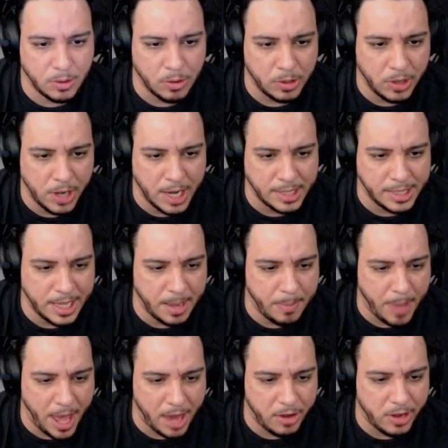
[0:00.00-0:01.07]
you're gonna see a
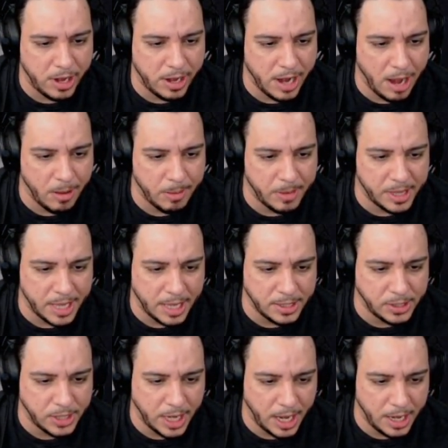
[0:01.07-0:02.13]
pattern here. However,
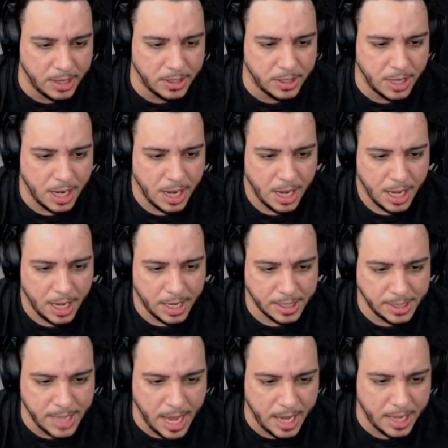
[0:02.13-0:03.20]
things change in a
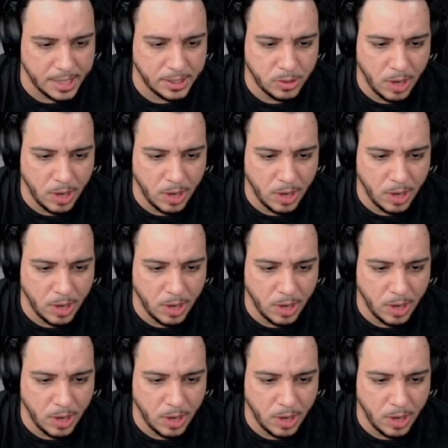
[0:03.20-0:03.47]
second.